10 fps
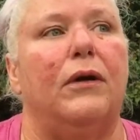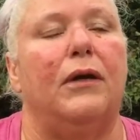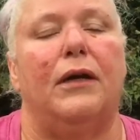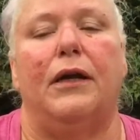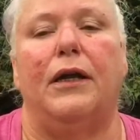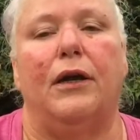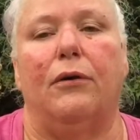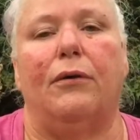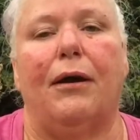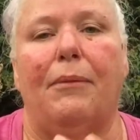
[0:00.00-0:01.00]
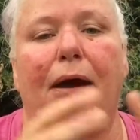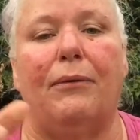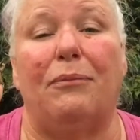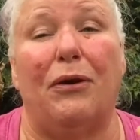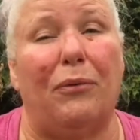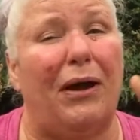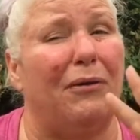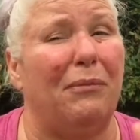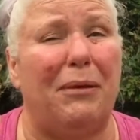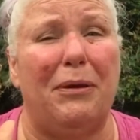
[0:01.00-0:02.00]
you know, come out and be
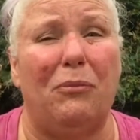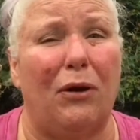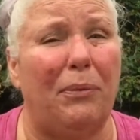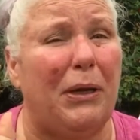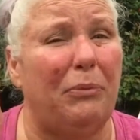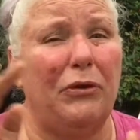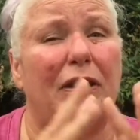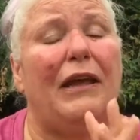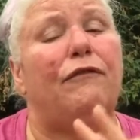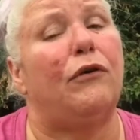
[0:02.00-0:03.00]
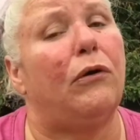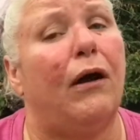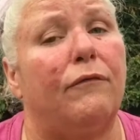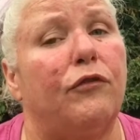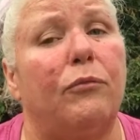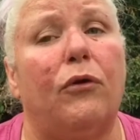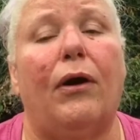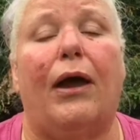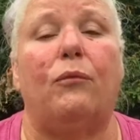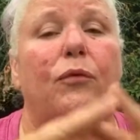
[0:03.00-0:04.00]
around maybe more people than they feel comfortable,
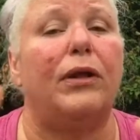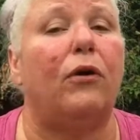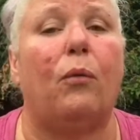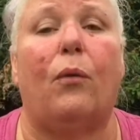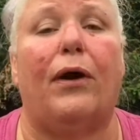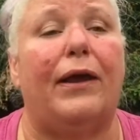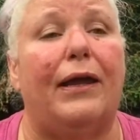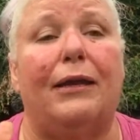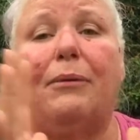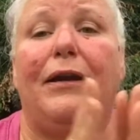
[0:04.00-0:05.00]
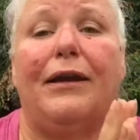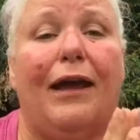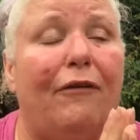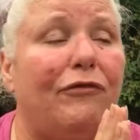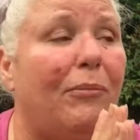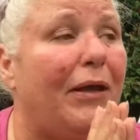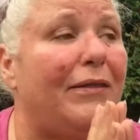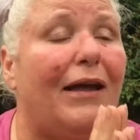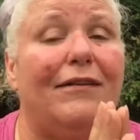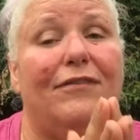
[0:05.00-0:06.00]
and we don't want anybody to have to make
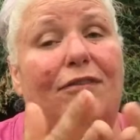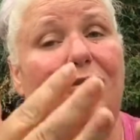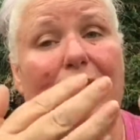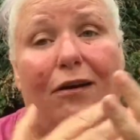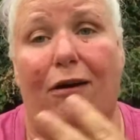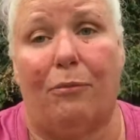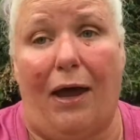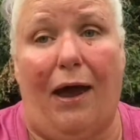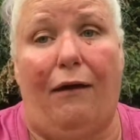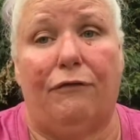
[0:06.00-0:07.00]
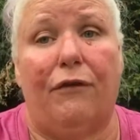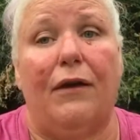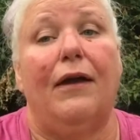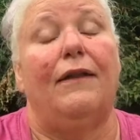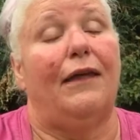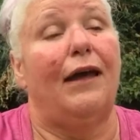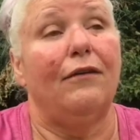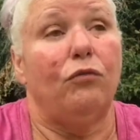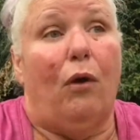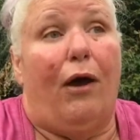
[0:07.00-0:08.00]
that decision on our behalf. That
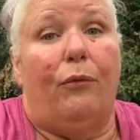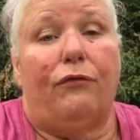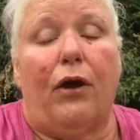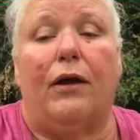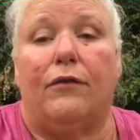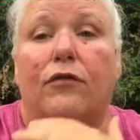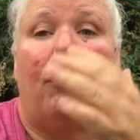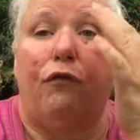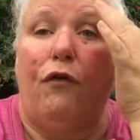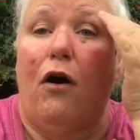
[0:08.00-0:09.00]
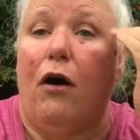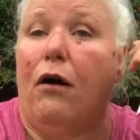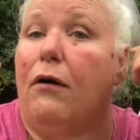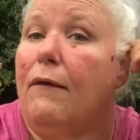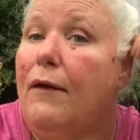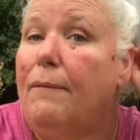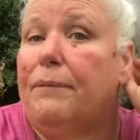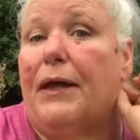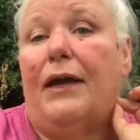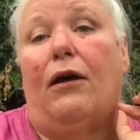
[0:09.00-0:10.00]
is why we've gone so far
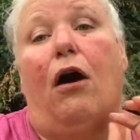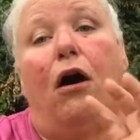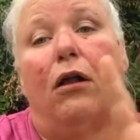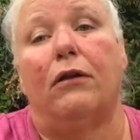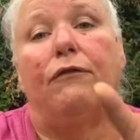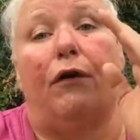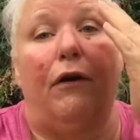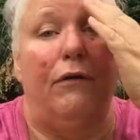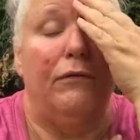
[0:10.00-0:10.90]
in all of our